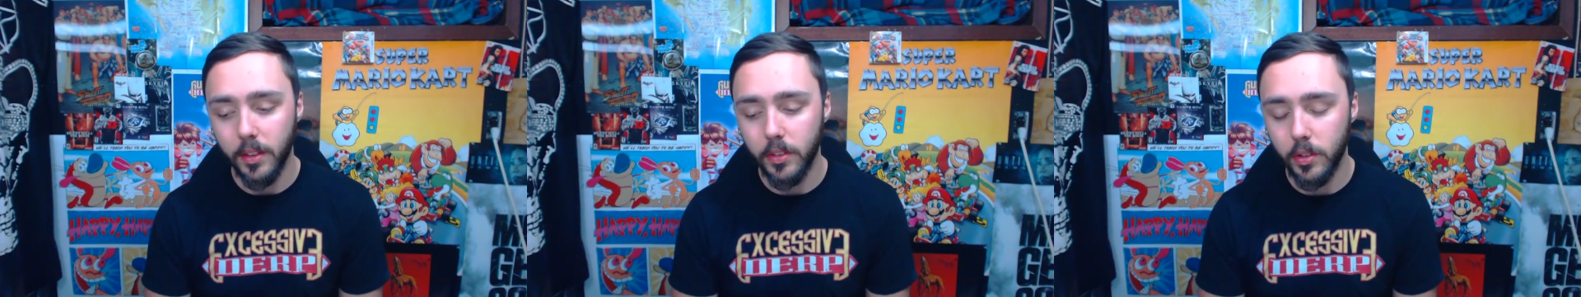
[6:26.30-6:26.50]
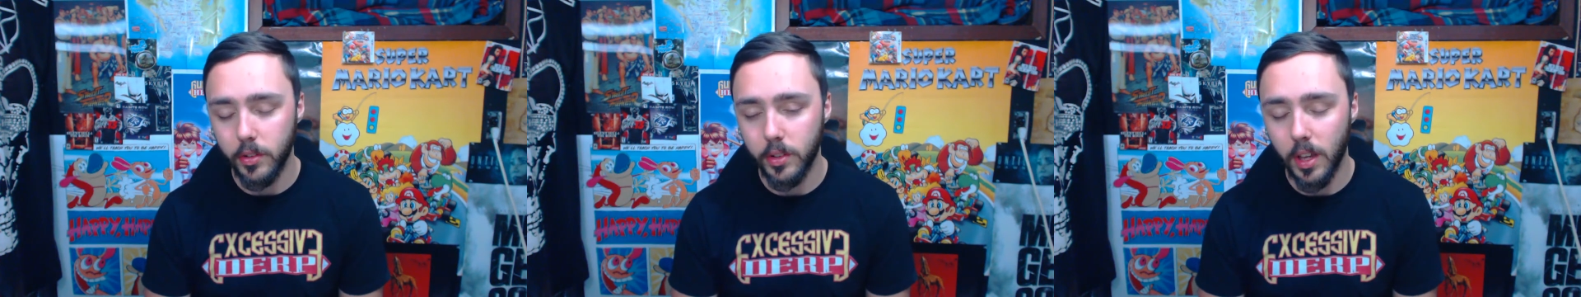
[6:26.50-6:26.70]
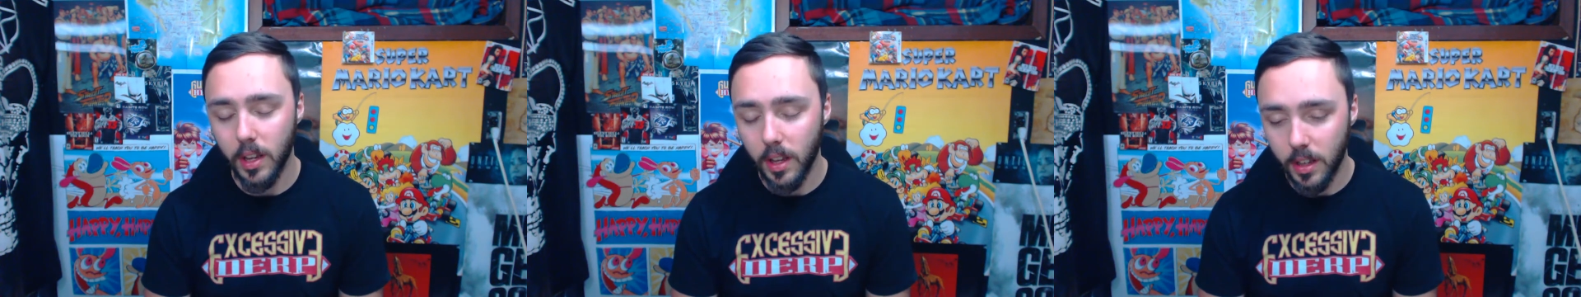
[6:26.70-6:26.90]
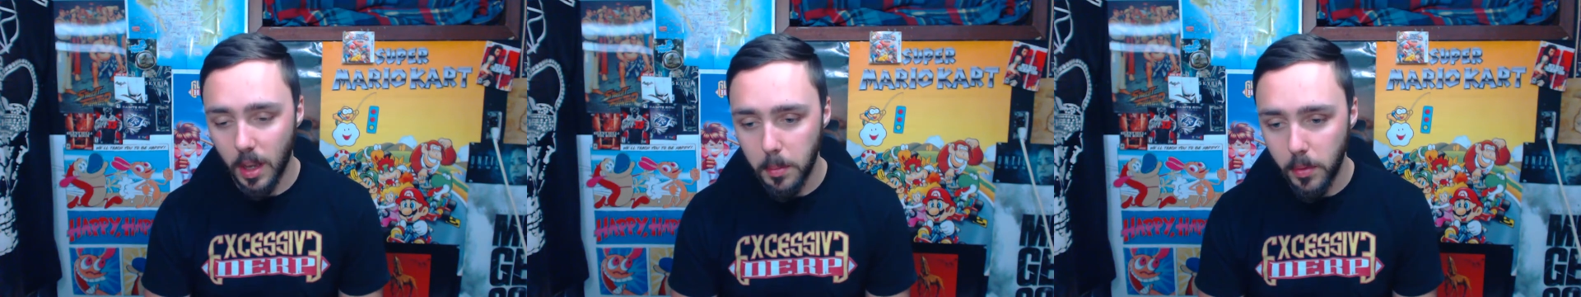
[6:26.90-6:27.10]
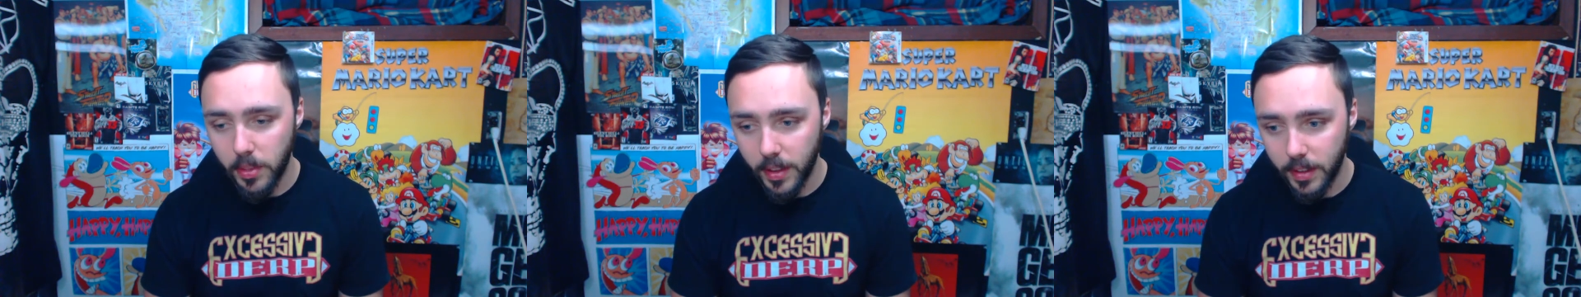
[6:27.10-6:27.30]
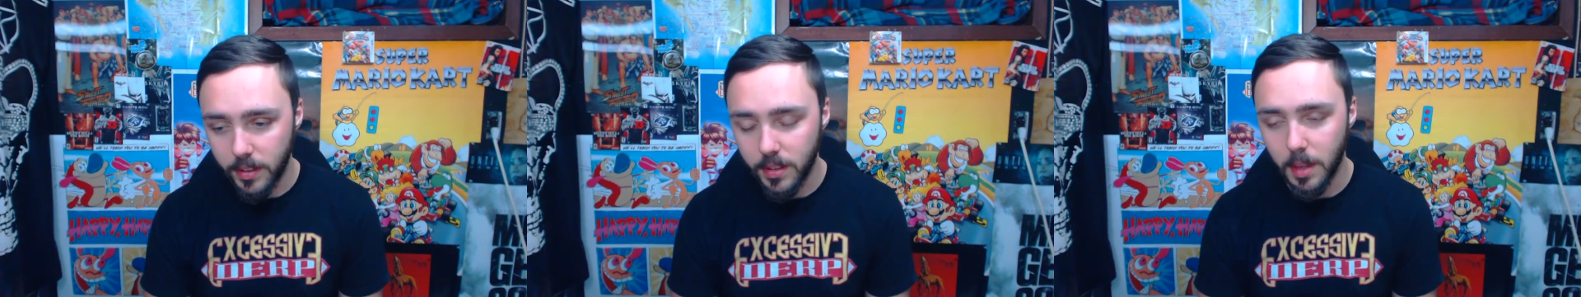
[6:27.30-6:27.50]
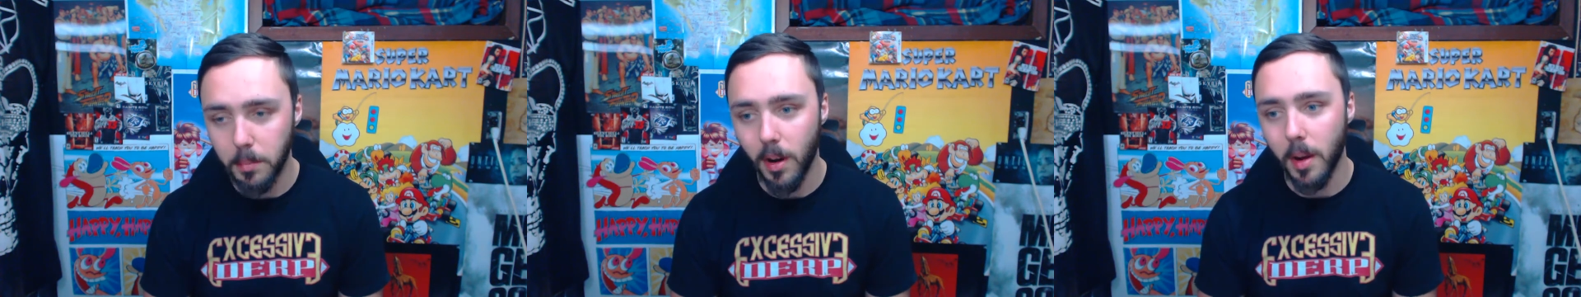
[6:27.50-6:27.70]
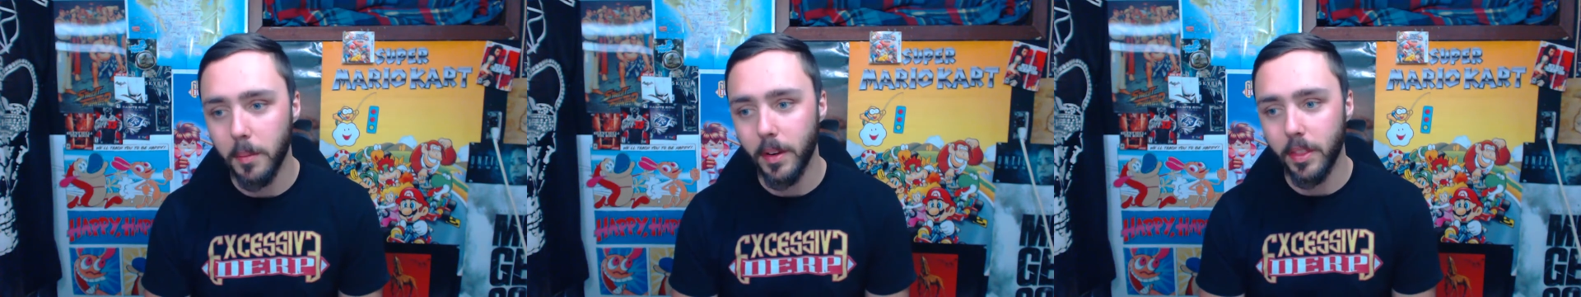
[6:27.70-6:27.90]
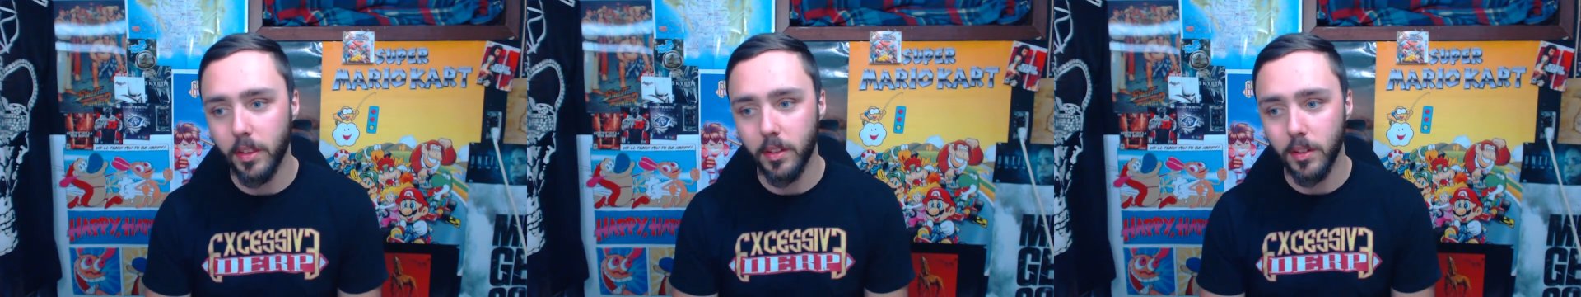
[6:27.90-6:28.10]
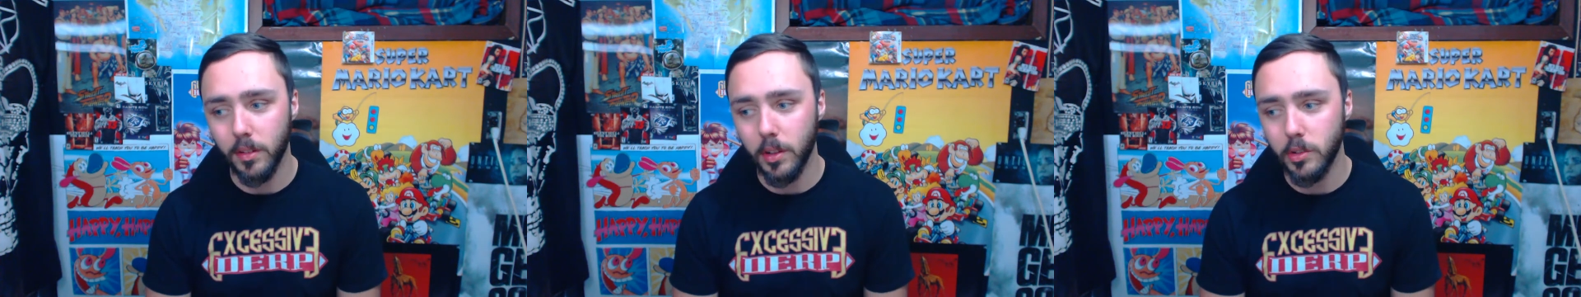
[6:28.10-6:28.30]
There's a couple things that brought me to this
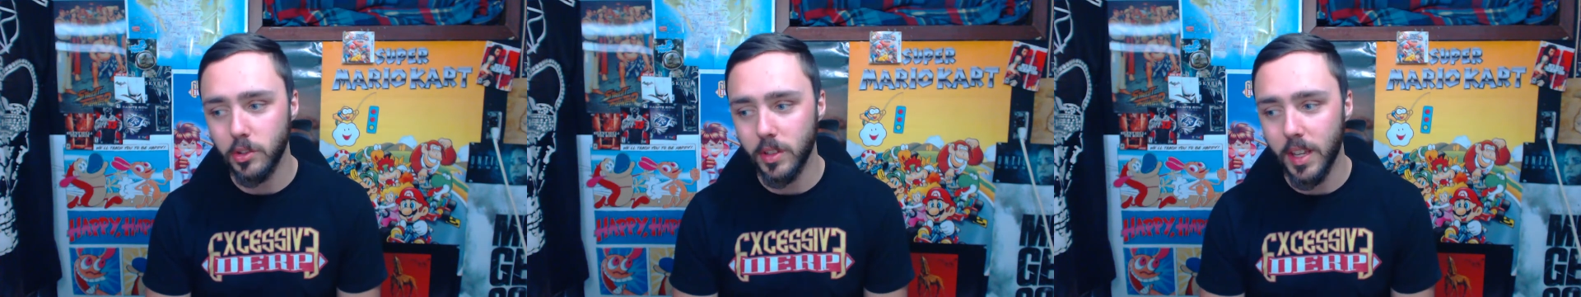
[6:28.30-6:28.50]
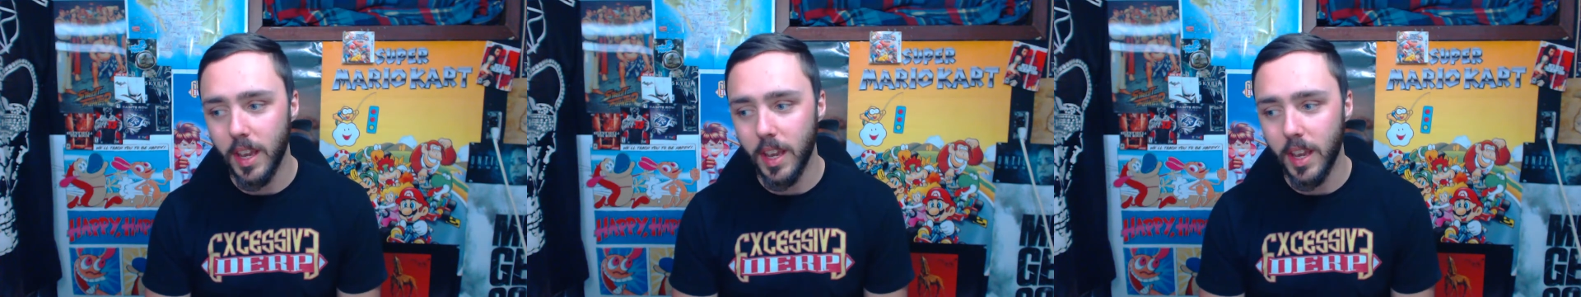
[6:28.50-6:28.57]
conclusion.